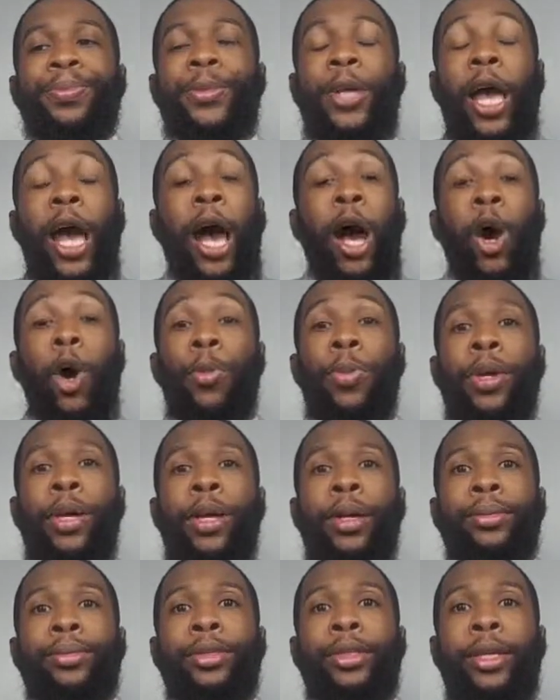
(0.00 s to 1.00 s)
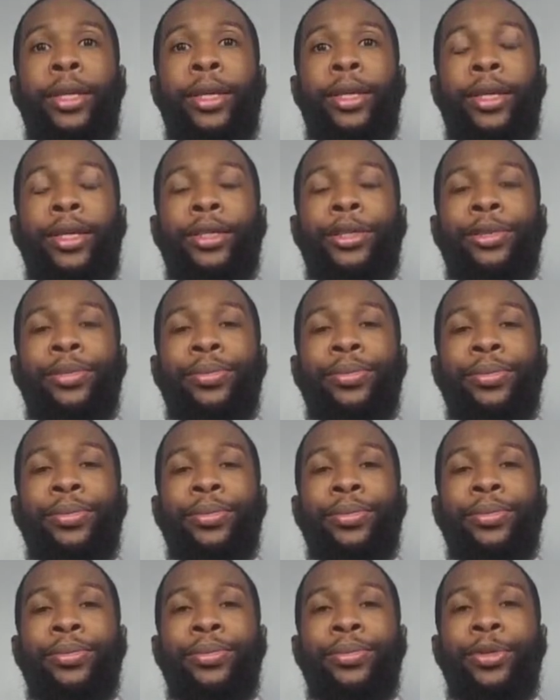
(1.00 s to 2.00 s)
I hope he comes to the Knicks.
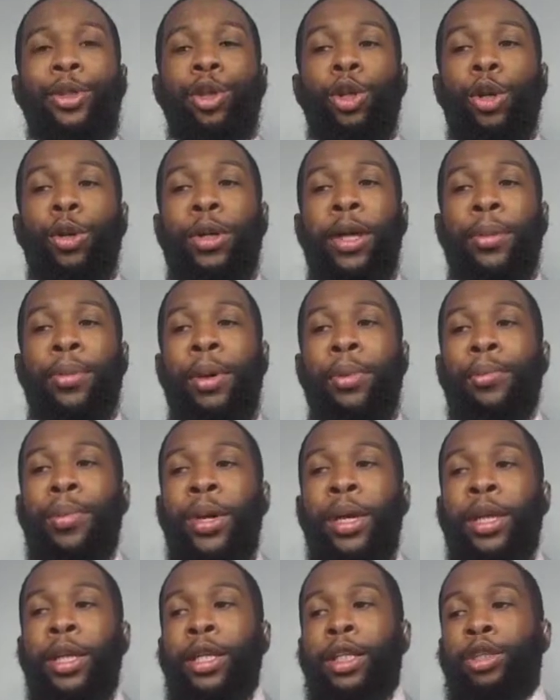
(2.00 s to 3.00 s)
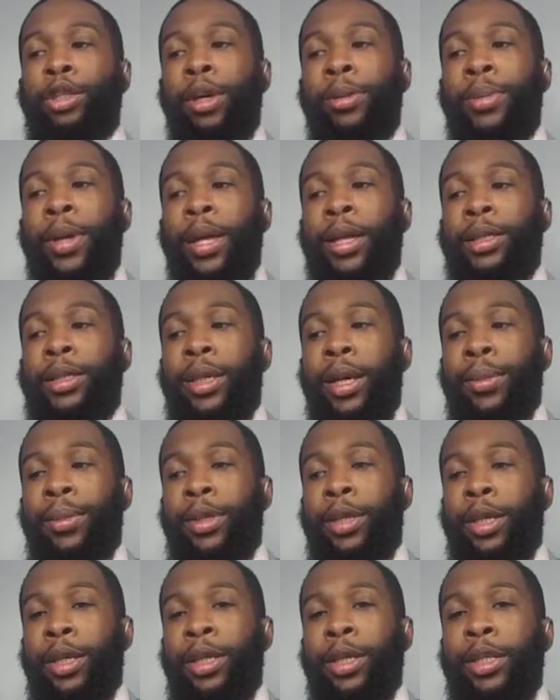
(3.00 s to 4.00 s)
You know, they've been beating his drum that he's
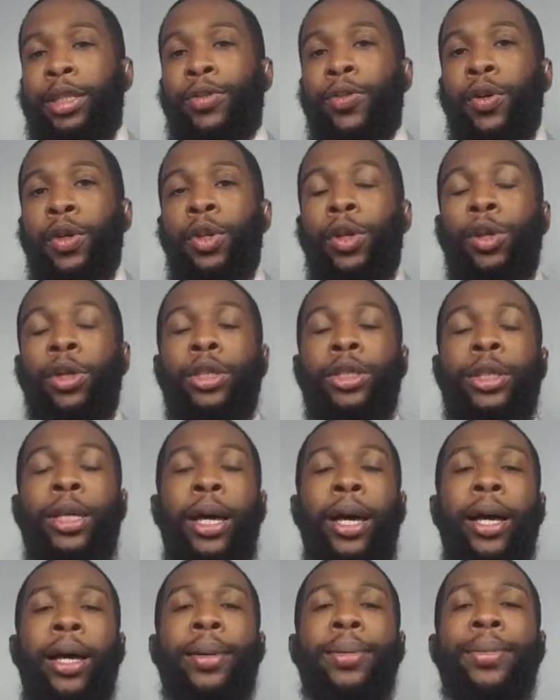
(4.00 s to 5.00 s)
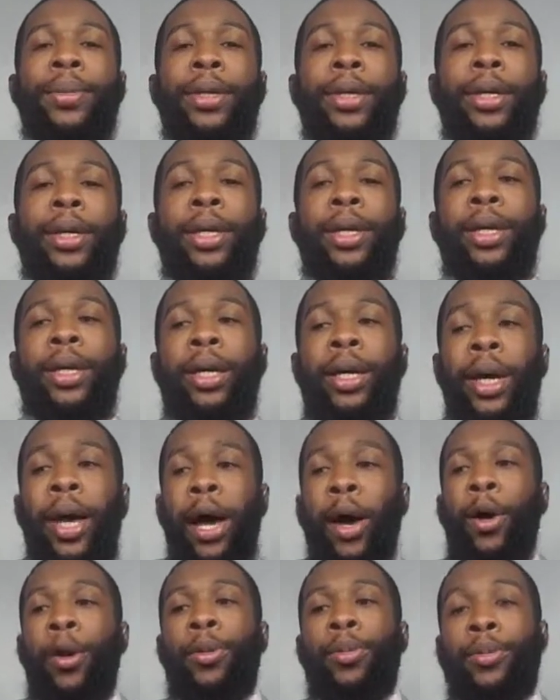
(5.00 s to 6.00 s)
coming to the Knicks for a long time.
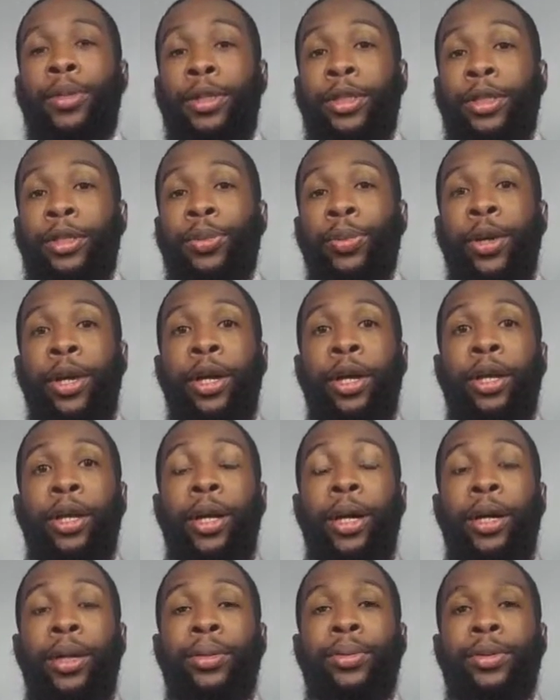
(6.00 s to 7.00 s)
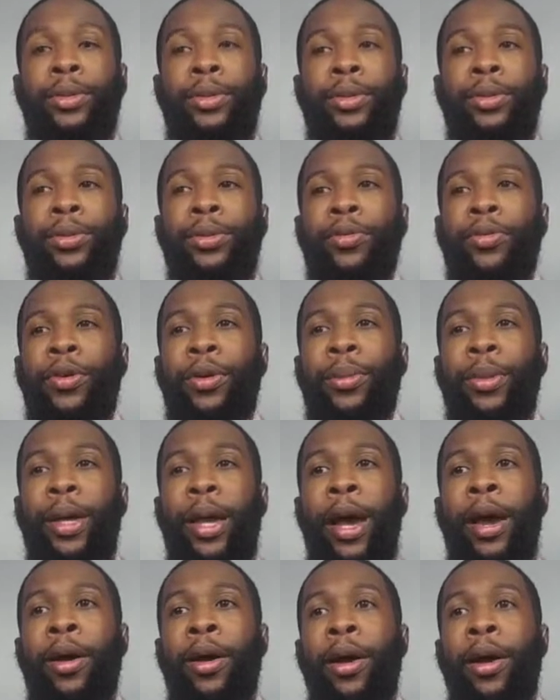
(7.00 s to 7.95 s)
I hope this is where he comes. You feel me?